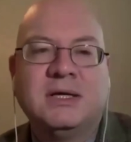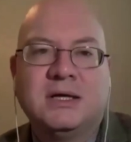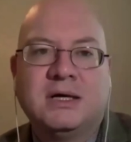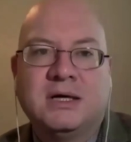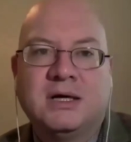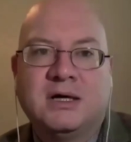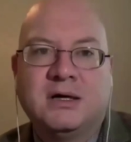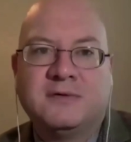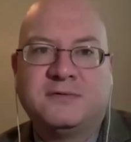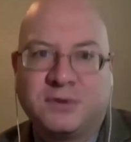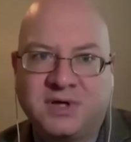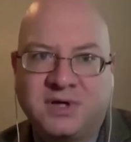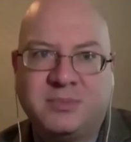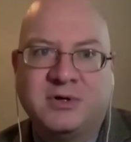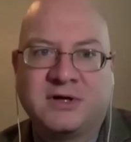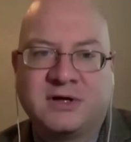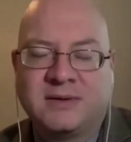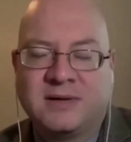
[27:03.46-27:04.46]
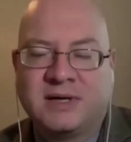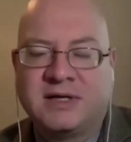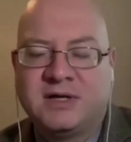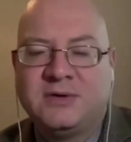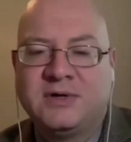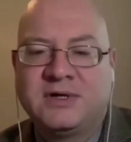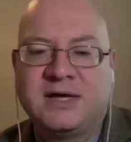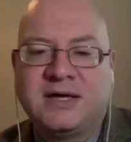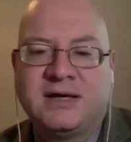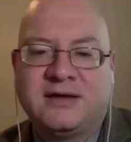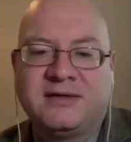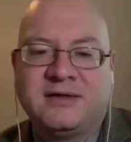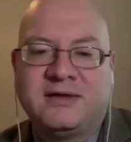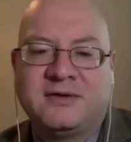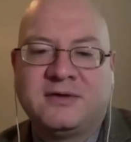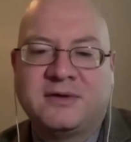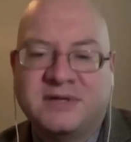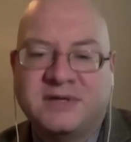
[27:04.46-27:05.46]
for liberty. And here again, I
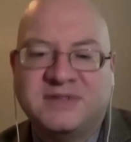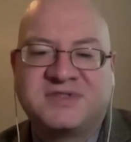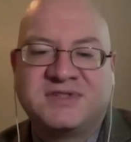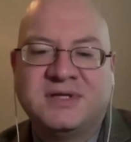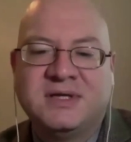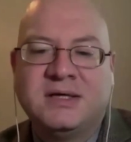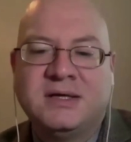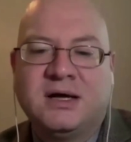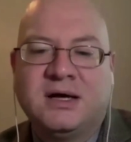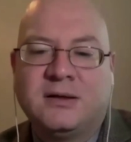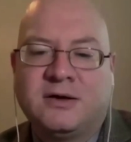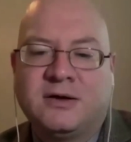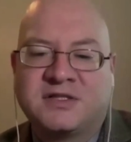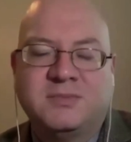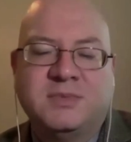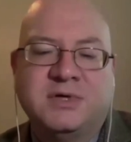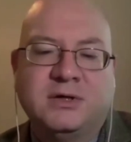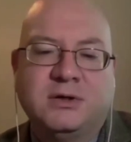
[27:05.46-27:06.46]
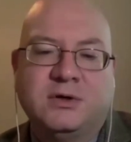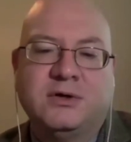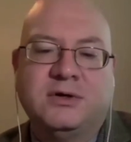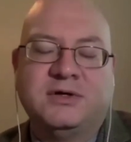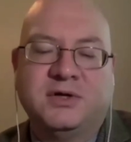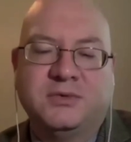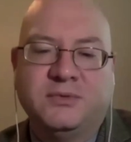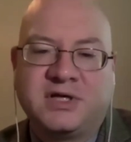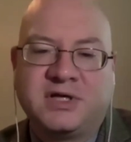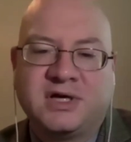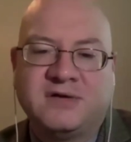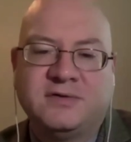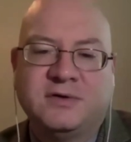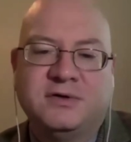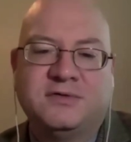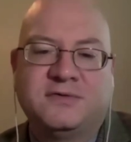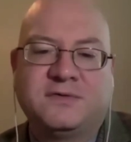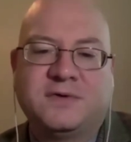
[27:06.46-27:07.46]
think there is a lot to be learned and
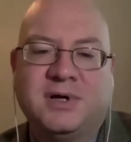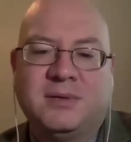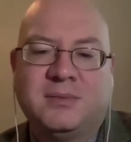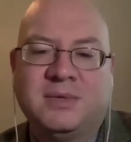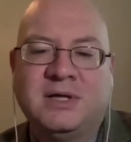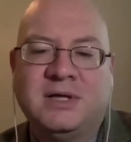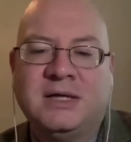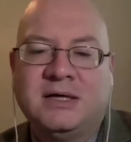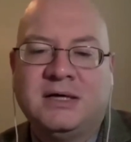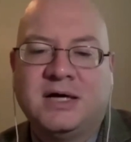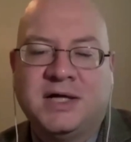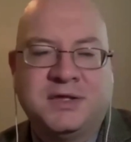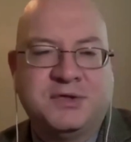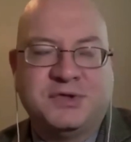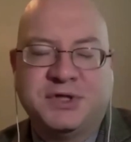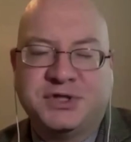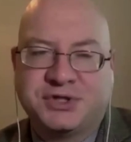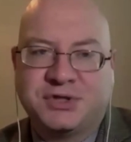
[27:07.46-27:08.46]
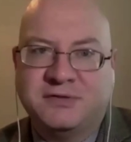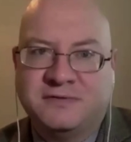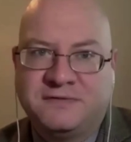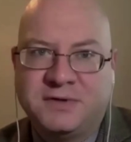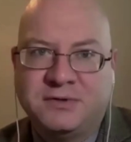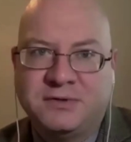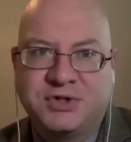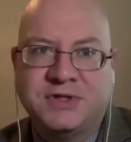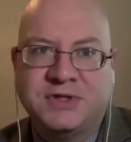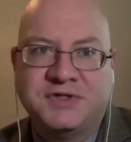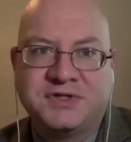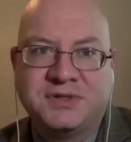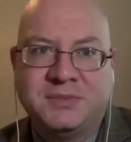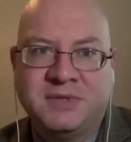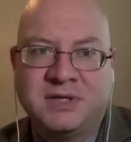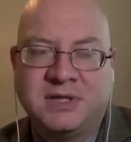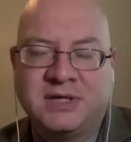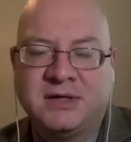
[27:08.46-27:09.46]
recovered from the tradition of
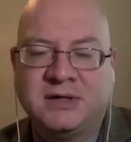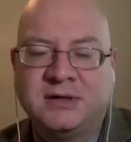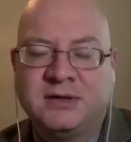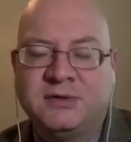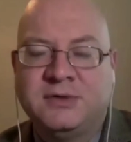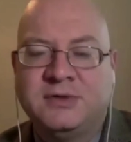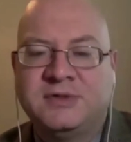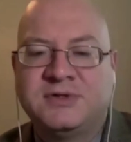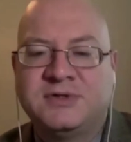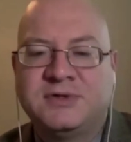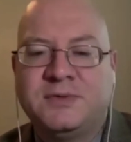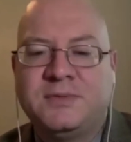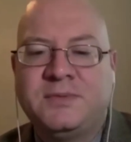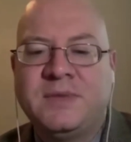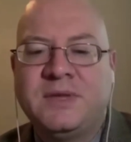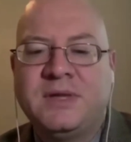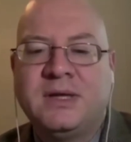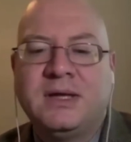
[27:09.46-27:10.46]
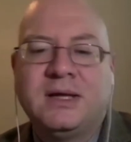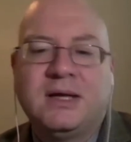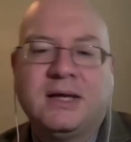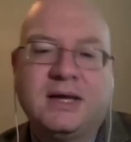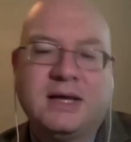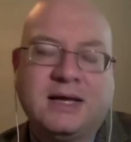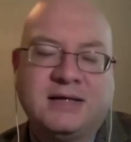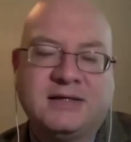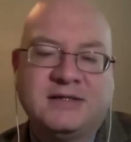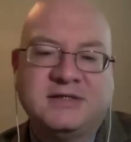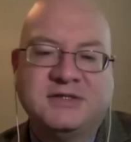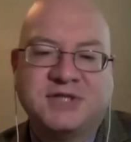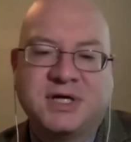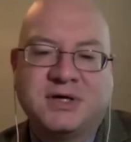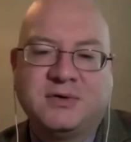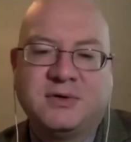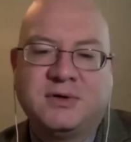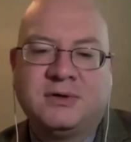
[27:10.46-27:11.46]
fusionism that Ian alluded to. And in
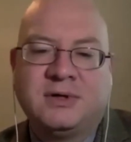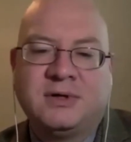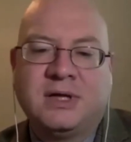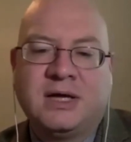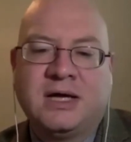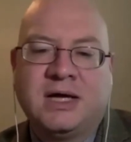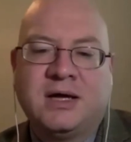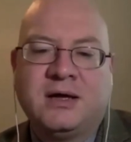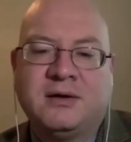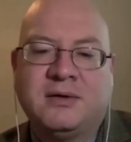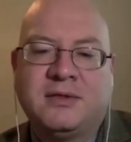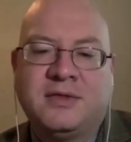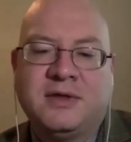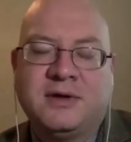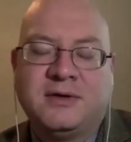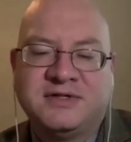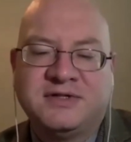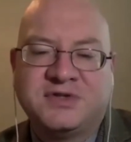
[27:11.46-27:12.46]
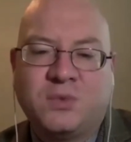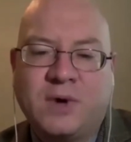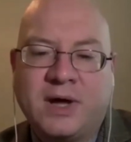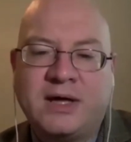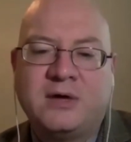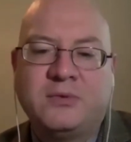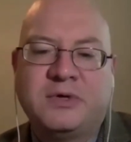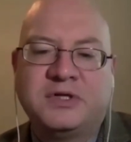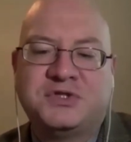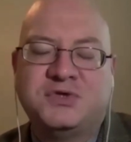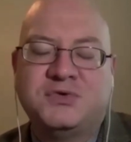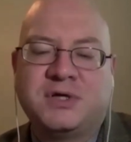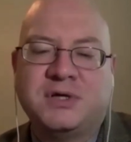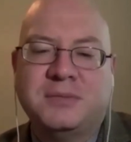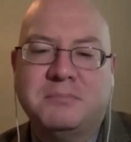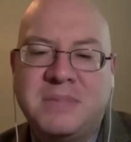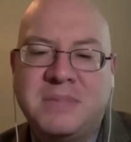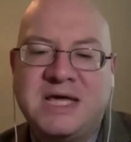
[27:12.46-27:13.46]
general, there is a way in which you
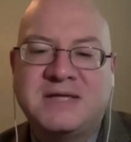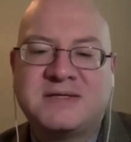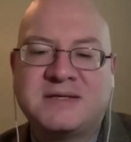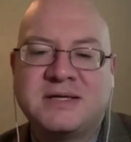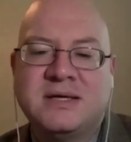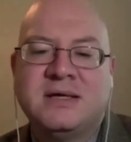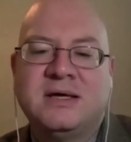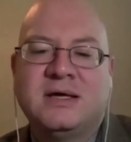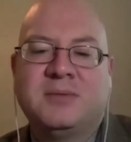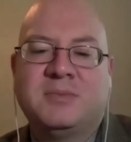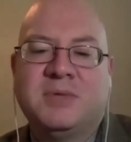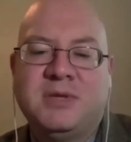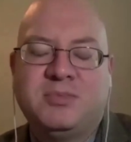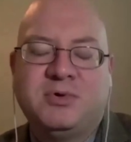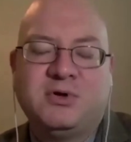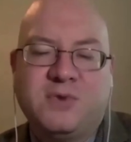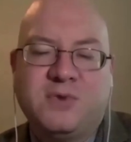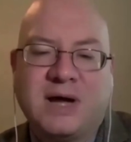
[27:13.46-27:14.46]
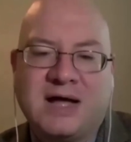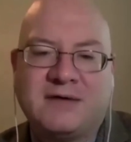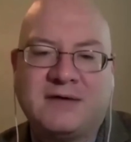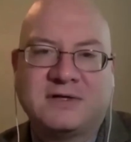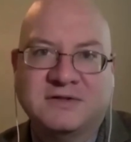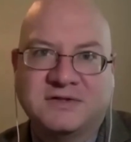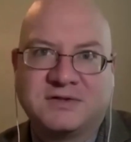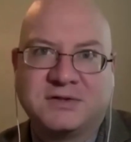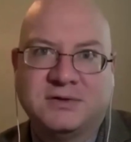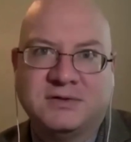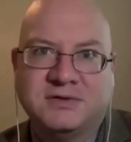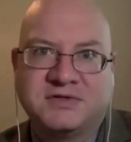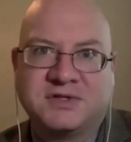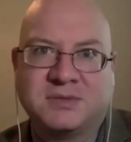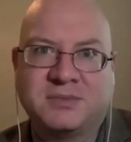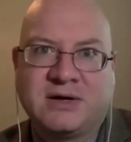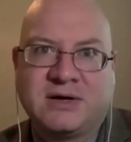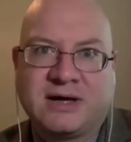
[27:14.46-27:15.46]
can meet people who have
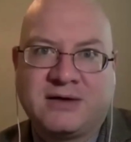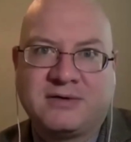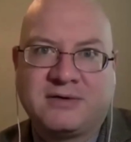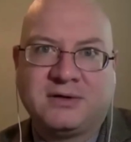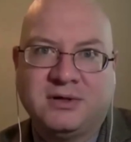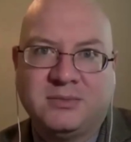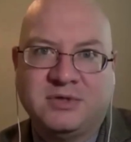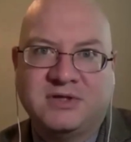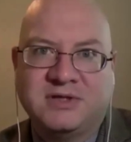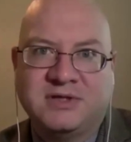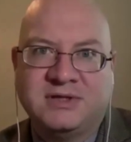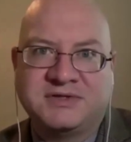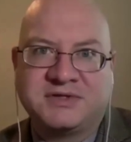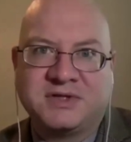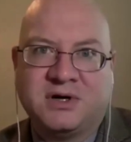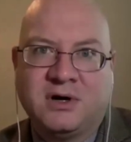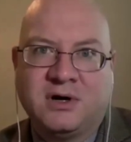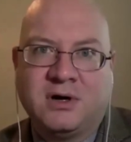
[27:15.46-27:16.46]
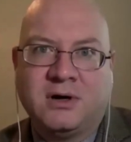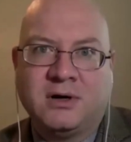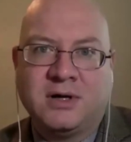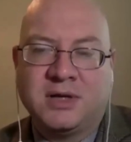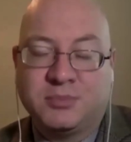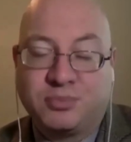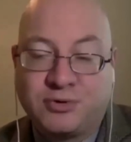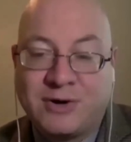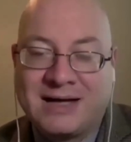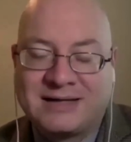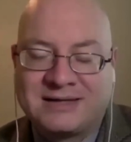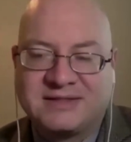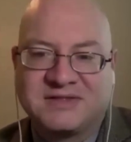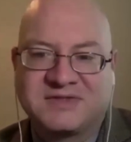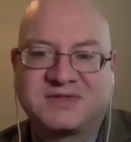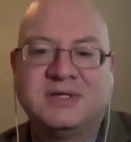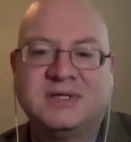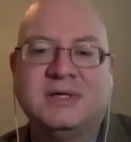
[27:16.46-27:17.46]
concerns about how their liberties are in
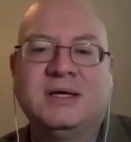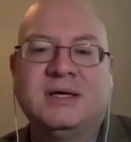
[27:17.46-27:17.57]
practice